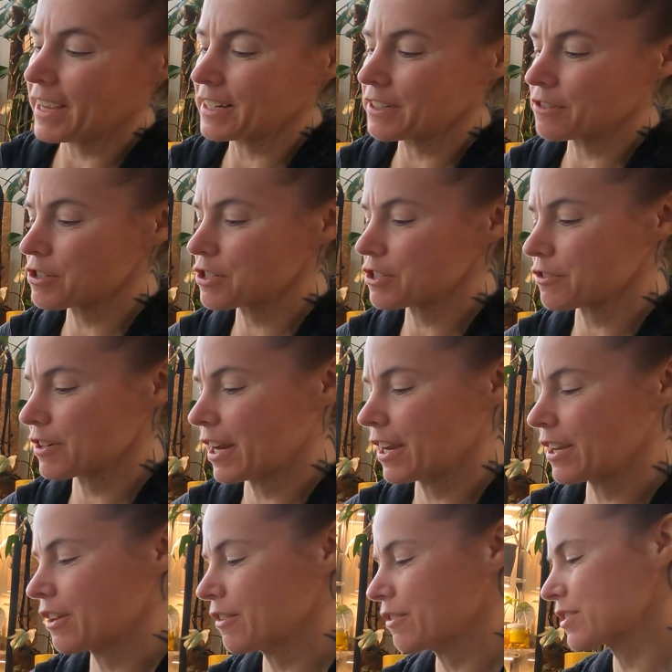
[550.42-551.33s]
industry. I
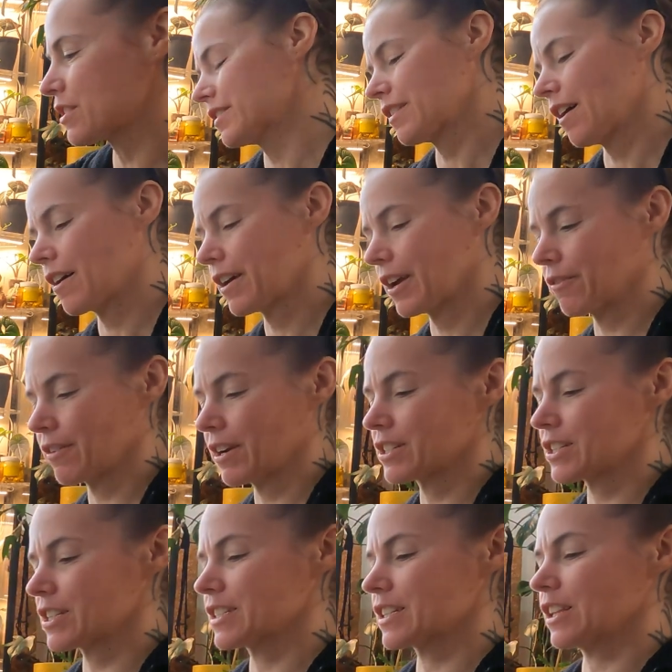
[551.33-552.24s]
use socket
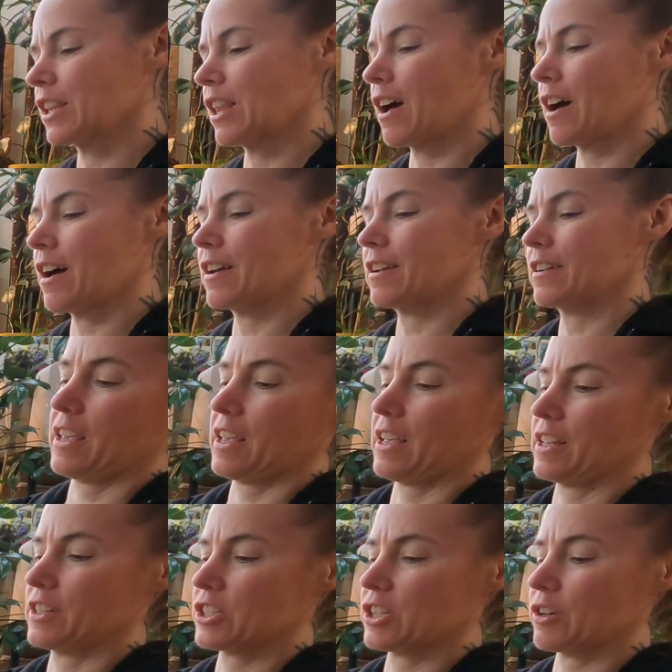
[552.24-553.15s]
wrenches a lot,
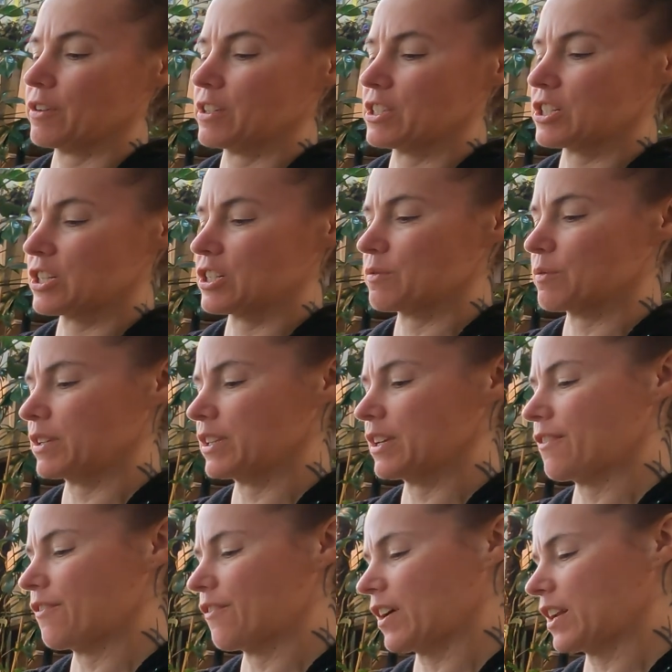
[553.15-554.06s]
and so it's just
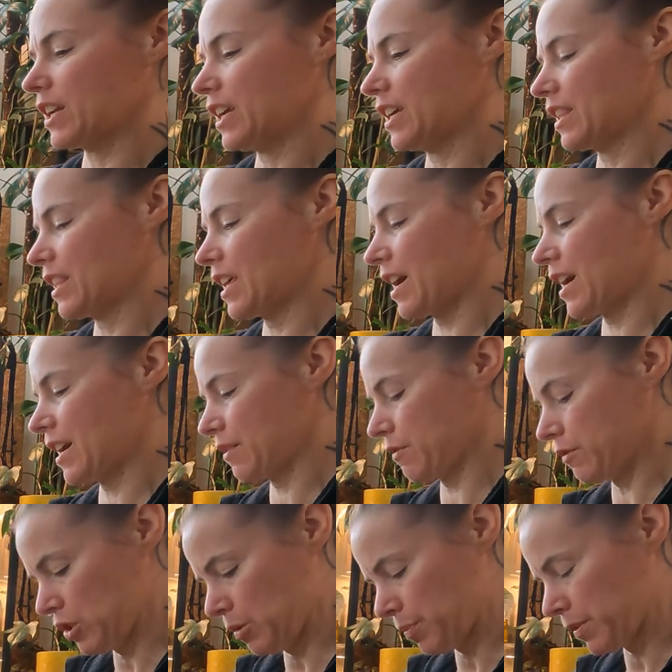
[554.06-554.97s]
really funny that,
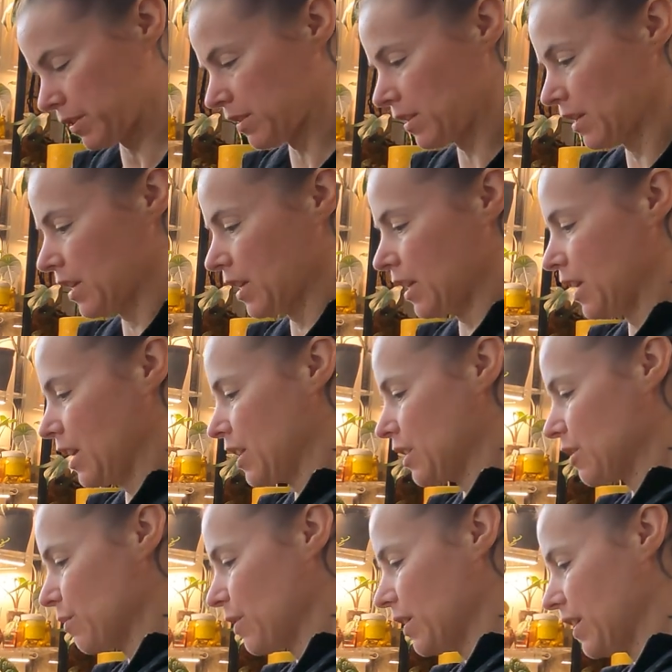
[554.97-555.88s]
oops,
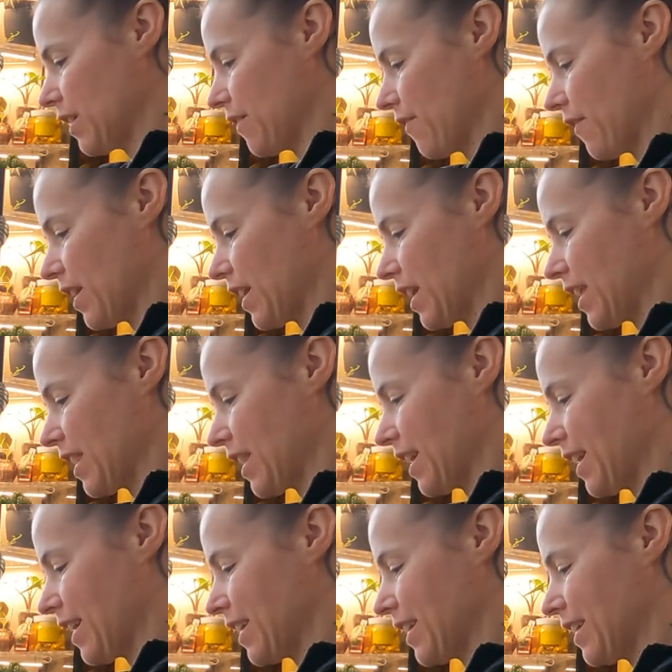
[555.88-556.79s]
it's really funny
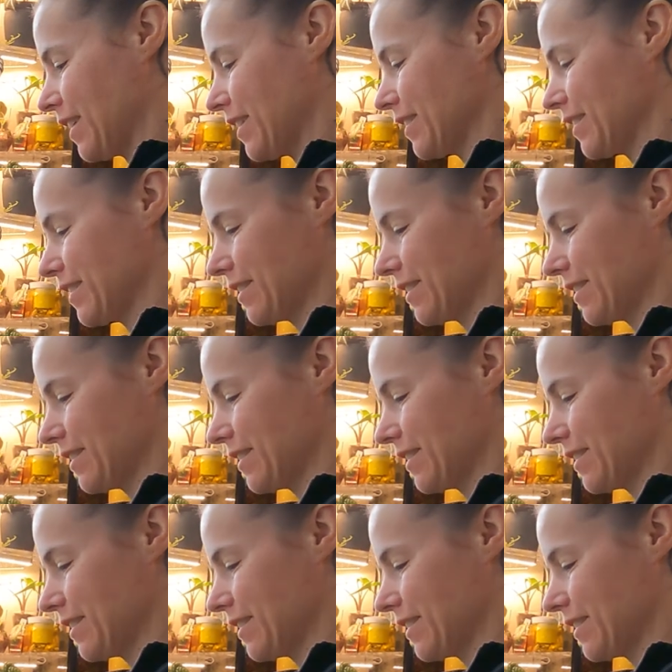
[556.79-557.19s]
that